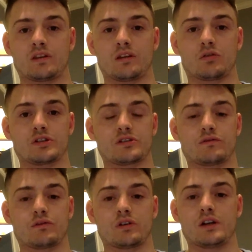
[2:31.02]
Question
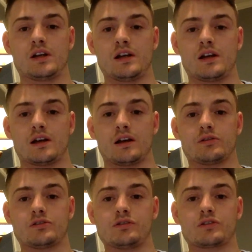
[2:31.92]
4, how
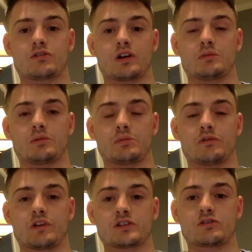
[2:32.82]
would you describe your
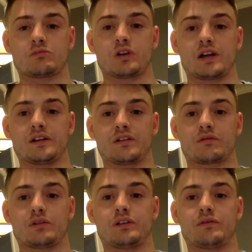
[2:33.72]
professional brand in
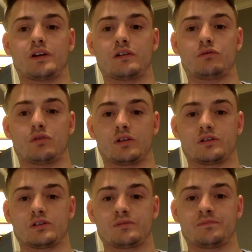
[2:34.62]
3 to 5
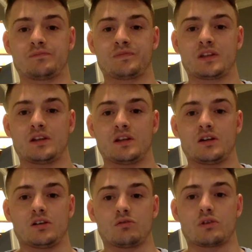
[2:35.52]
words?
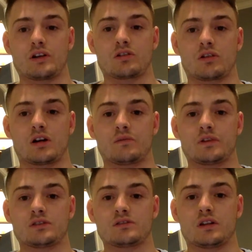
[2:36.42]
Rate your
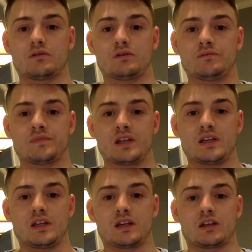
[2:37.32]
confidence level
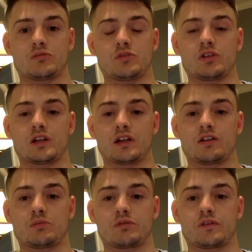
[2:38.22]
in communicating
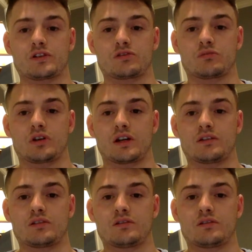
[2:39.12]
your professional brand.